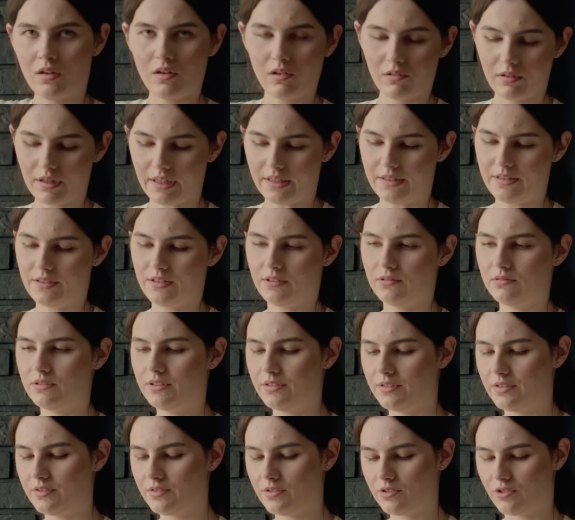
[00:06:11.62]
Alright, so this
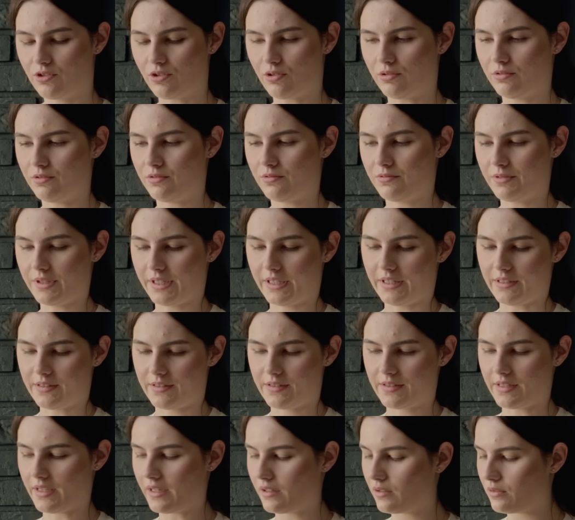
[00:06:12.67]
is the shoulder rig
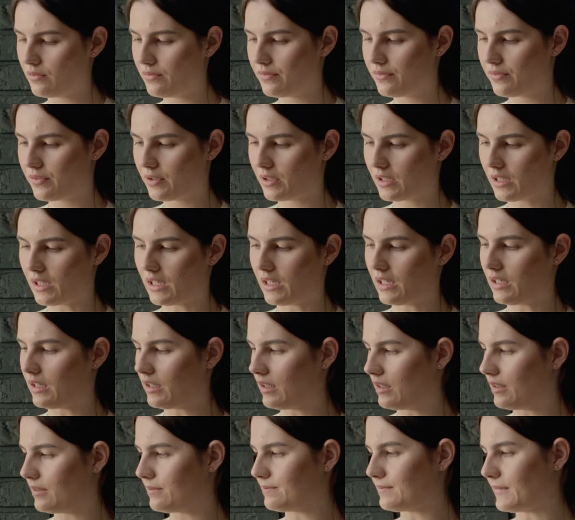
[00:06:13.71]
itself.
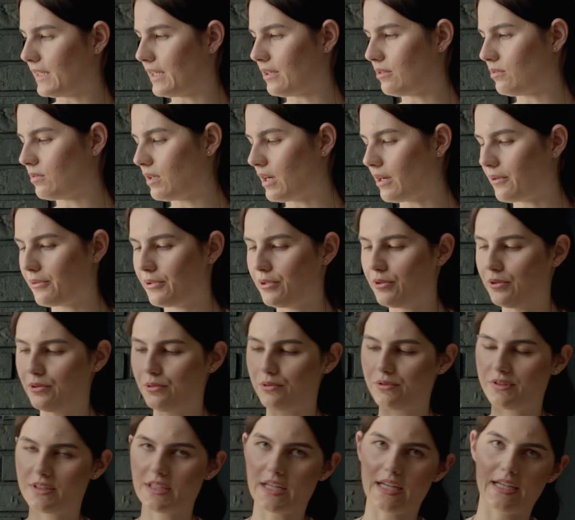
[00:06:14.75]
Now how you
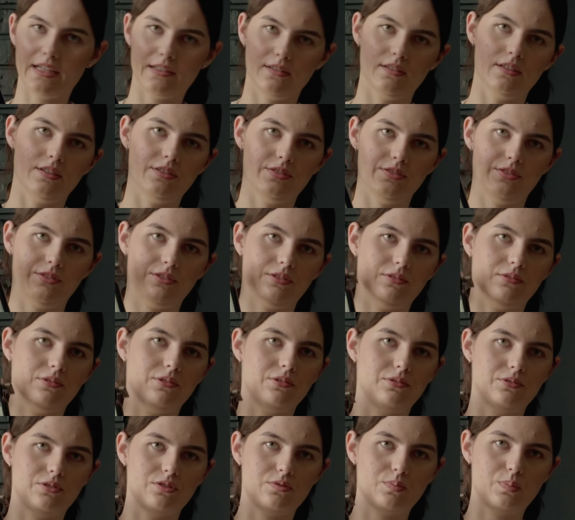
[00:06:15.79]
use that is,
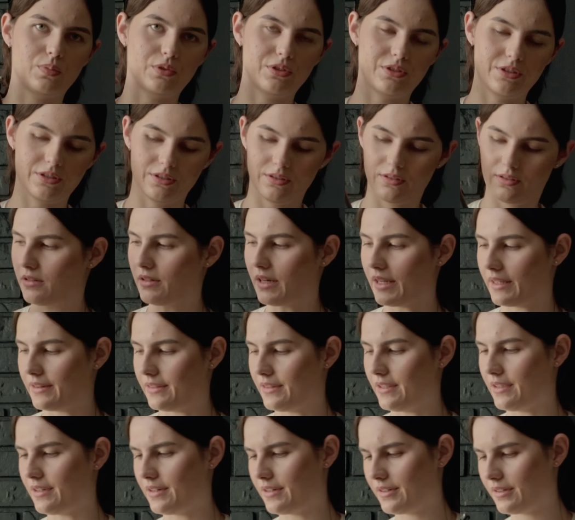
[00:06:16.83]
you just put it right
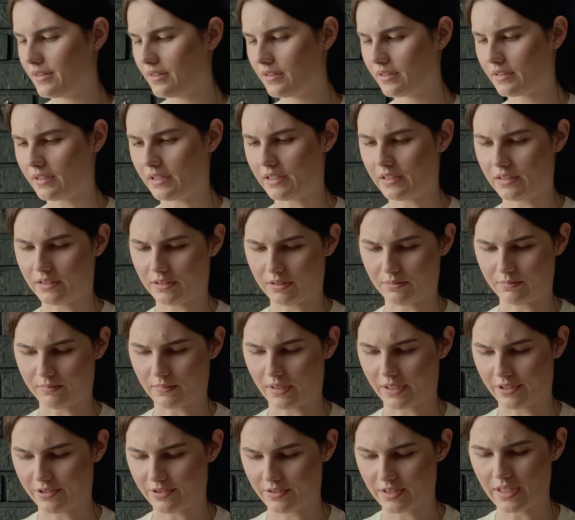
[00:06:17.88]
there.
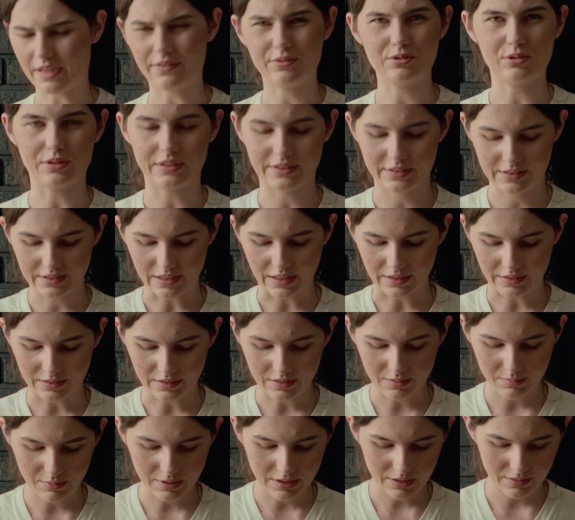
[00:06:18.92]
I just have to extend it
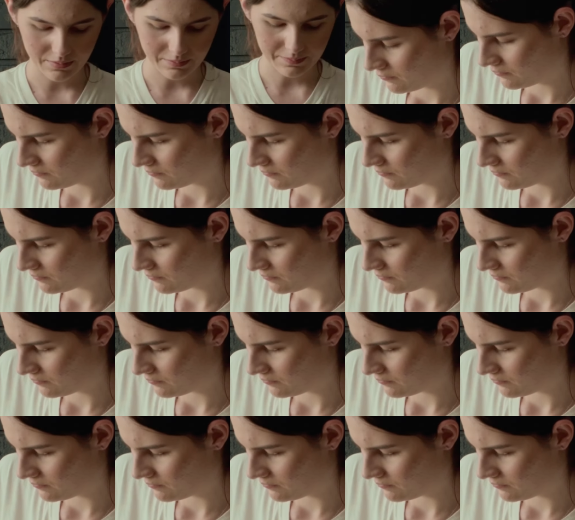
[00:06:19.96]
a bit.